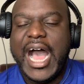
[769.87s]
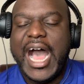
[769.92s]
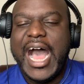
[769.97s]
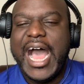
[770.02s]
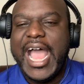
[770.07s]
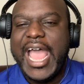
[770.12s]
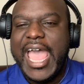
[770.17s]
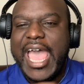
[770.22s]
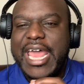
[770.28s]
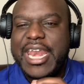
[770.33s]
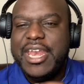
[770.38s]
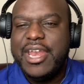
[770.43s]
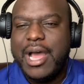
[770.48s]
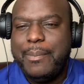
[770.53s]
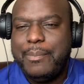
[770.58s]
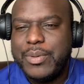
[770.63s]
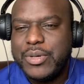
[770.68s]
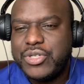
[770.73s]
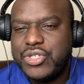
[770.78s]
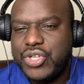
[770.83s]
I had an
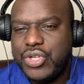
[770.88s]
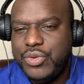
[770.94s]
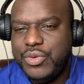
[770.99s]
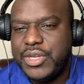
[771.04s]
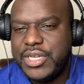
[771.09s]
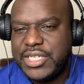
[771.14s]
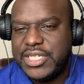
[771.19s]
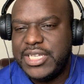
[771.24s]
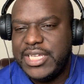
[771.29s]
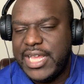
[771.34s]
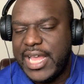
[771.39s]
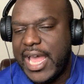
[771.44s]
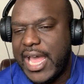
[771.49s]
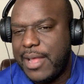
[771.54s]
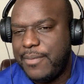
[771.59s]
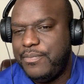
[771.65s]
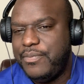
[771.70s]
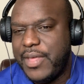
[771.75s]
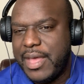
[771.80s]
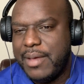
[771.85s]
opportunity
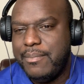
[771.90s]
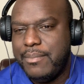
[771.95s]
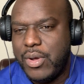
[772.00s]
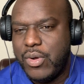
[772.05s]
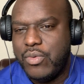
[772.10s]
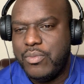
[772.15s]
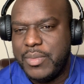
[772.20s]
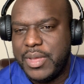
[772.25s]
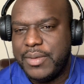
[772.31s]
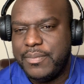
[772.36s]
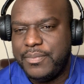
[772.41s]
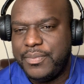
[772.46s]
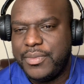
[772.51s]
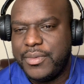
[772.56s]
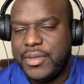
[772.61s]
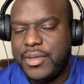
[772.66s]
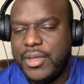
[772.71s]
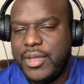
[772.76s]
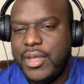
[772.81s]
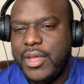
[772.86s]
at that moment
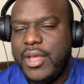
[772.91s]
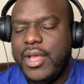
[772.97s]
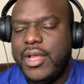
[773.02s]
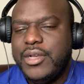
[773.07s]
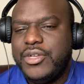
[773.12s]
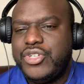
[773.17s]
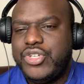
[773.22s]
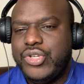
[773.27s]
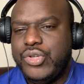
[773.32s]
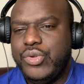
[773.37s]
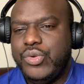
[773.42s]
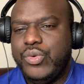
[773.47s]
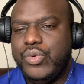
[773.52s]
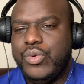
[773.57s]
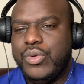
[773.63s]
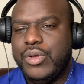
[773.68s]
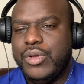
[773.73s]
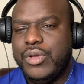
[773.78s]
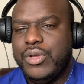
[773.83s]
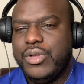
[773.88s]

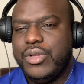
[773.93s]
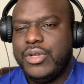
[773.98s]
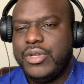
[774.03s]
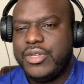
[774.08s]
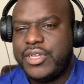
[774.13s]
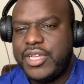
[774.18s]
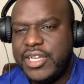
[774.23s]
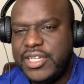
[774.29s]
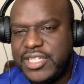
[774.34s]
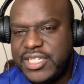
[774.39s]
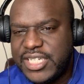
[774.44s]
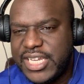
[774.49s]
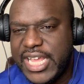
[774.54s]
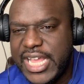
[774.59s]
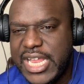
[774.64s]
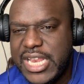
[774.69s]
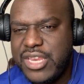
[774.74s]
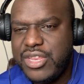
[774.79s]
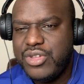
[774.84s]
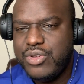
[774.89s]
to
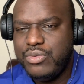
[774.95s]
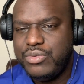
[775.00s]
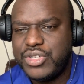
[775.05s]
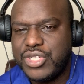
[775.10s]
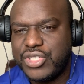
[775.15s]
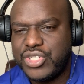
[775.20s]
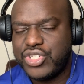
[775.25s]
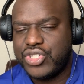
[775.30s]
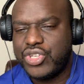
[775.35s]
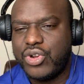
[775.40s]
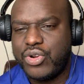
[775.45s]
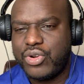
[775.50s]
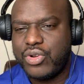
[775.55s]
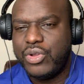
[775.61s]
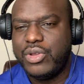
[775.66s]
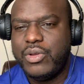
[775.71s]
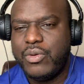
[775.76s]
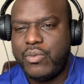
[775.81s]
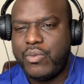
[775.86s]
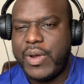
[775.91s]
continue to
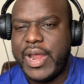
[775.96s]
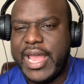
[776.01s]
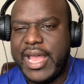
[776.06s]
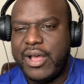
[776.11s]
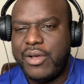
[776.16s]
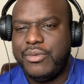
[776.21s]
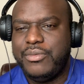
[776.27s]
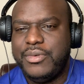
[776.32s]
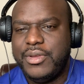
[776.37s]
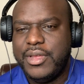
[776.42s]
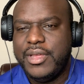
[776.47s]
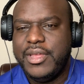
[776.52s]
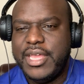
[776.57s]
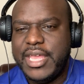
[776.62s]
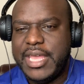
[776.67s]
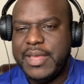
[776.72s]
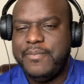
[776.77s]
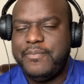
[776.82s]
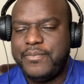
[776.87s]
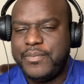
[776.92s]
circle around
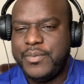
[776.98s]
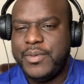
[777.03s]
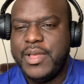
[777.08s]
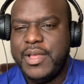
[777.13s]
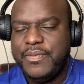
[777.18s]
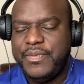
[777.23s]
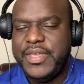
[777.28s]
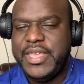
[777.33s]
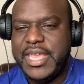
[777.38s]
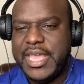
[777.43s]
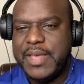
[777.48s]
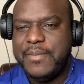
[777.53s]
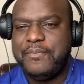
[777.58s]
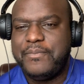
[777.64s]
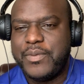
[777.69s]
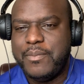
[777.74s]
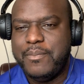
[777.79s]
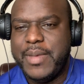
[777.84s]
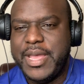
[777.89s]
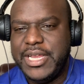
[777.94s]
the
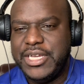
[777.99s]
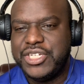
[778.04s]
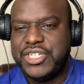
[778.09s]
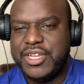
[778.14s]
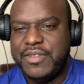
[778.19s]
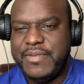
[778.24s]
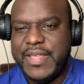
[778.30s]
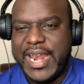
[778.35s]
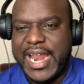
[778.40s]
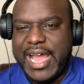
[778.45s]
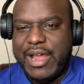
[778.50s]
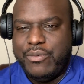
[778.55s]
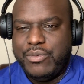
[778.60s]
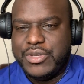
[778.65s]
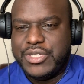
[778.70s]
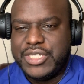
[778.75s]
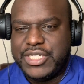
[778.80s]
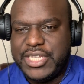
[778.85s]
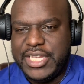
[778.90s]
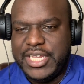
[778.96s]
information that I
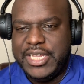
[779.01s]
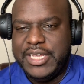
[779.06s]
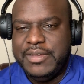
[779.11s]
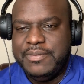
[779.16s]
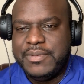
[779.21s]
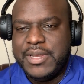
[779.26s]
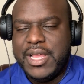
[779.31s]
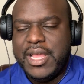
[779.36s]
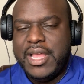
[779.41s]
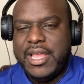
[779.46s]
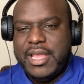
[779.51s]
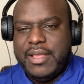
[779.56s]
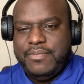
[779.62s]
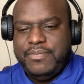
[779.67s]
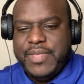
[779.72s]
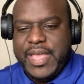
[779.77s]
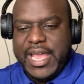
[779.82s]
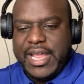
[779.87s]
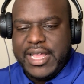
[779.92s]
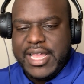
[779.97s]
received
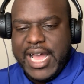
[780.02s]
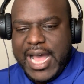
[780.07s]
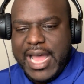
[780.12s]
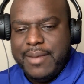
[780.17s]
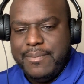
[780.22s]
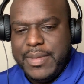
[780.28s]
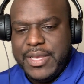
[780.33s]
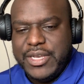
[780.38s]
that got